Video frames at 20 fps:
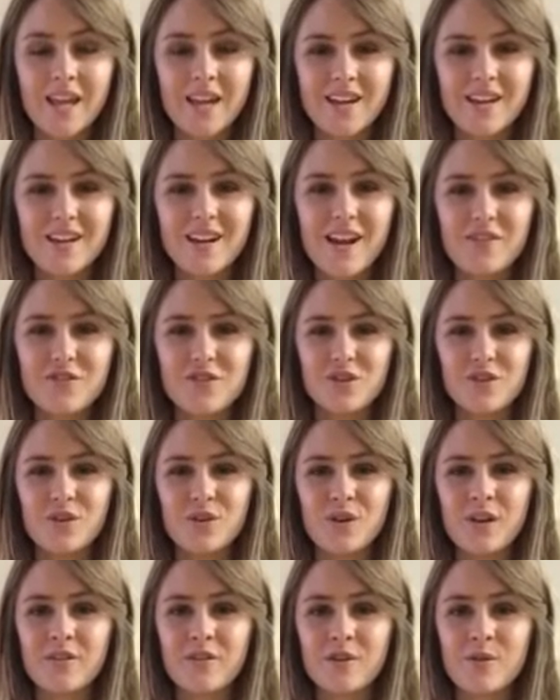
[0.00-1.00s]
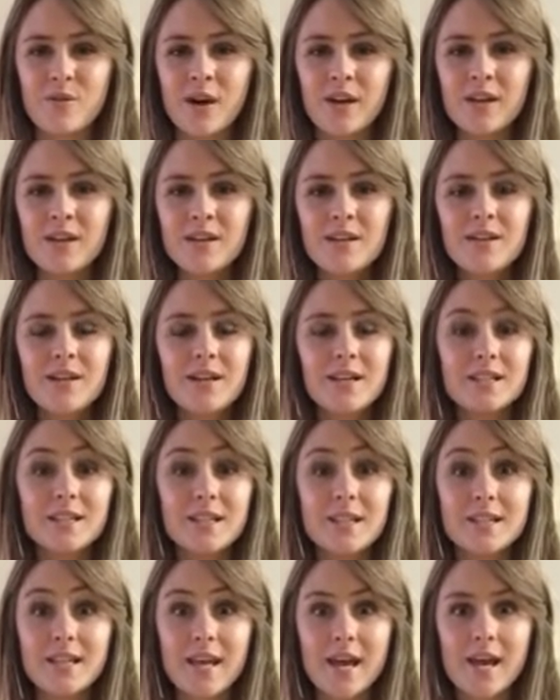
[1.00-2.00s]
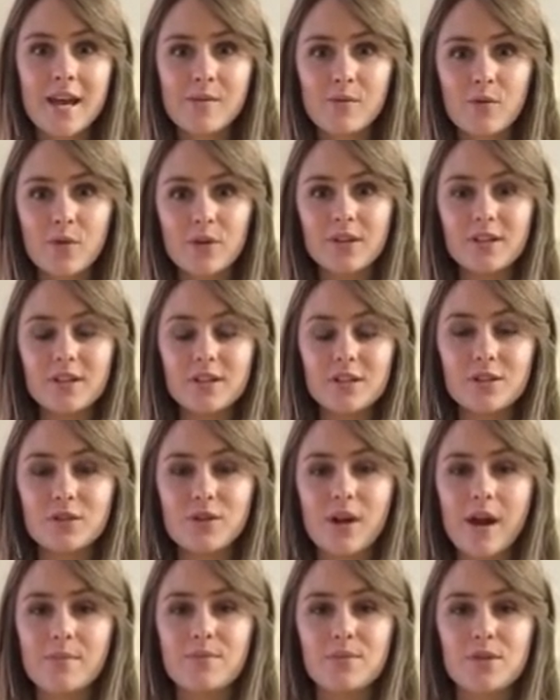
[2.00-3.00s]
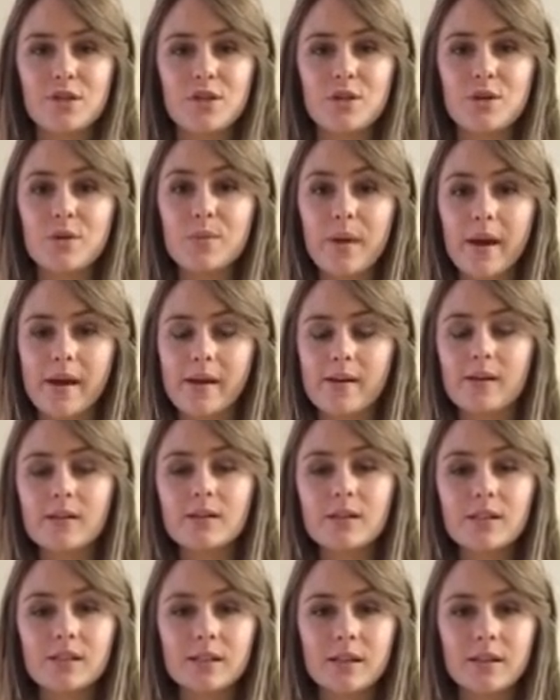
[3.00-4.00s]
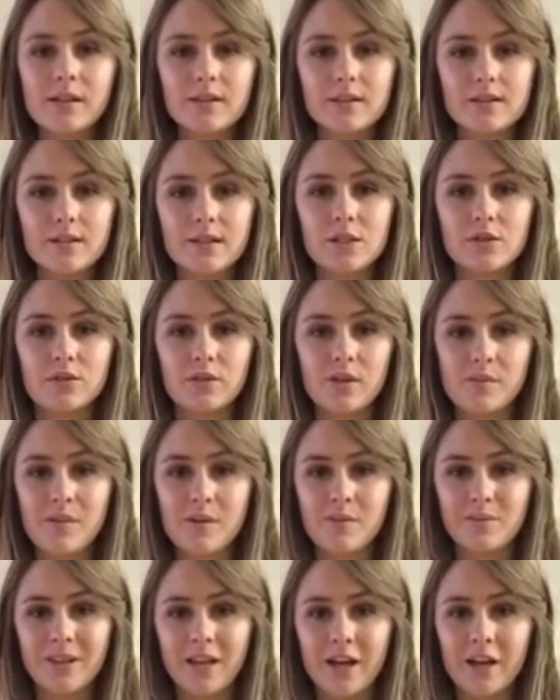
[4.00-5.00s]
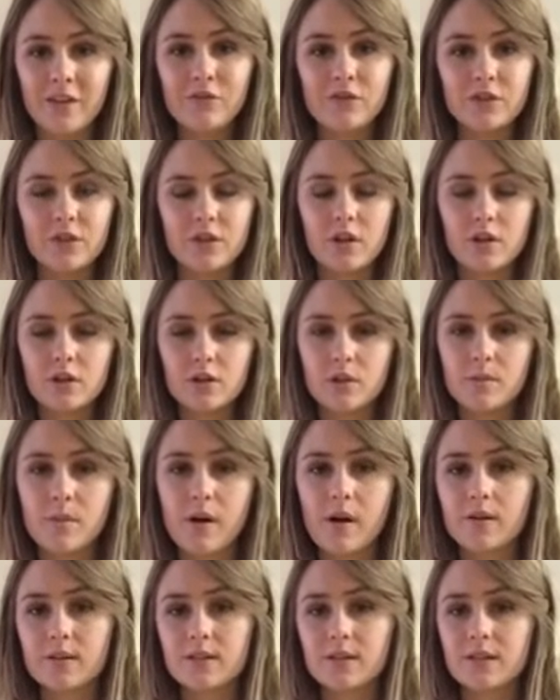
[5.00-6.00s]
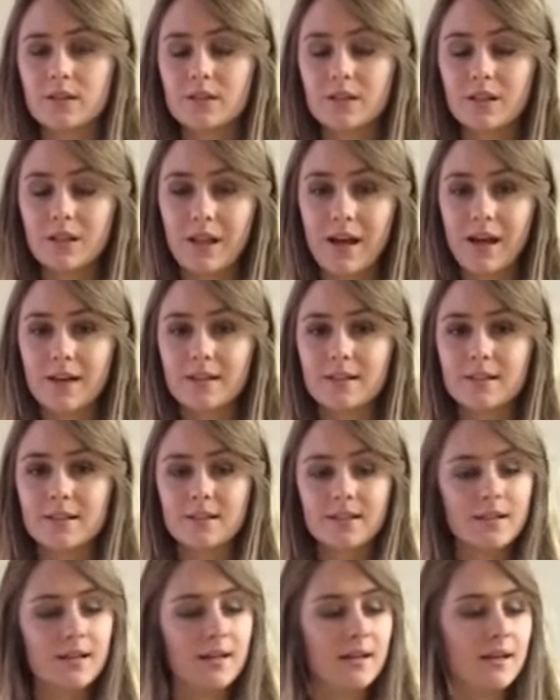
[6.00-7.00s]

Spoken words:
Good afternoon, everyone. Today I'm going to describe to you my early literacy treatment plan for Dr. Paulson's class.